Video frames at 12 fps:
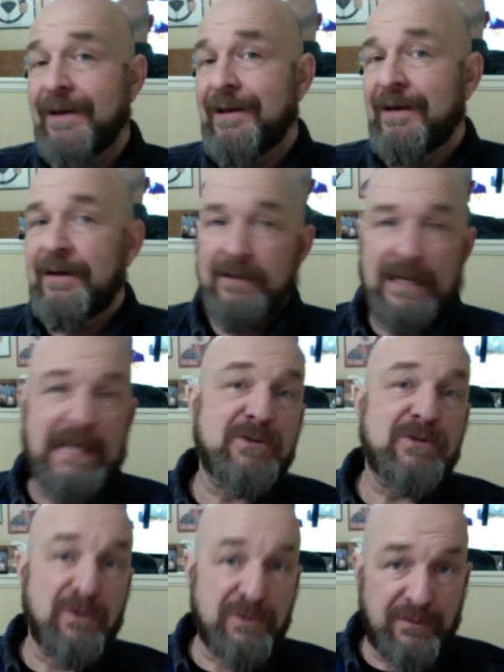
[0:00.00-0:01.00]
he
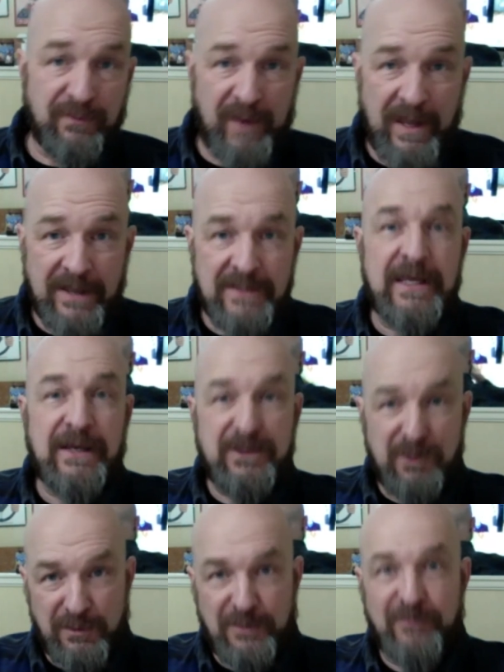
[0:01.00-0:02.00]
told two friends, they
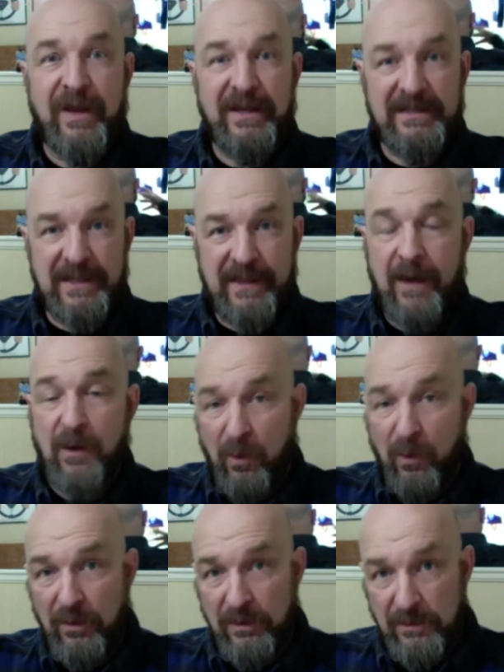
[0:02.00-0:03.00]
told two friends, and that
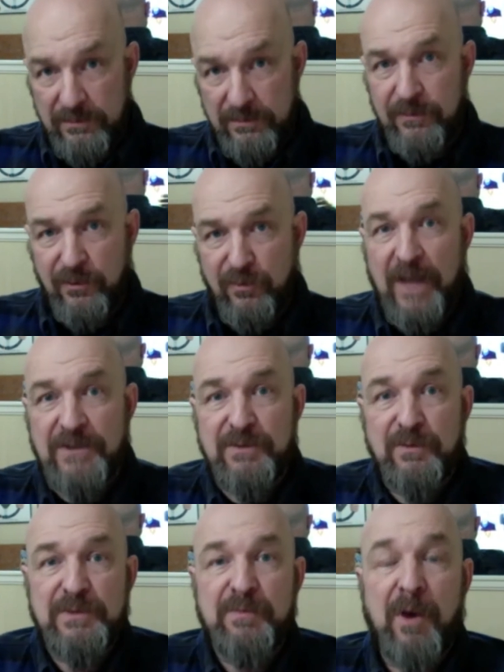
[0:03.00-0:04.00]
whole
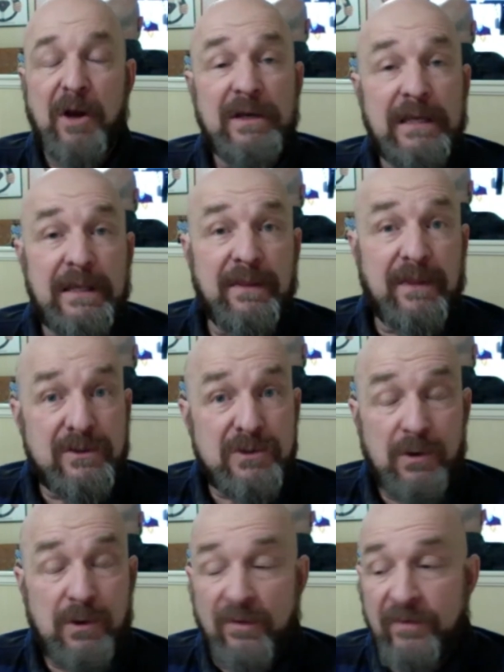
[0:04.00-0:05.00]
grassroots marketing thing took
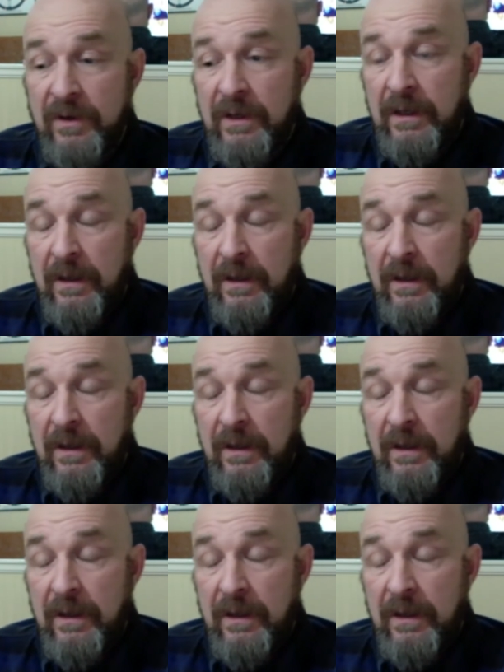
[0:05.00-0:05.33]
over,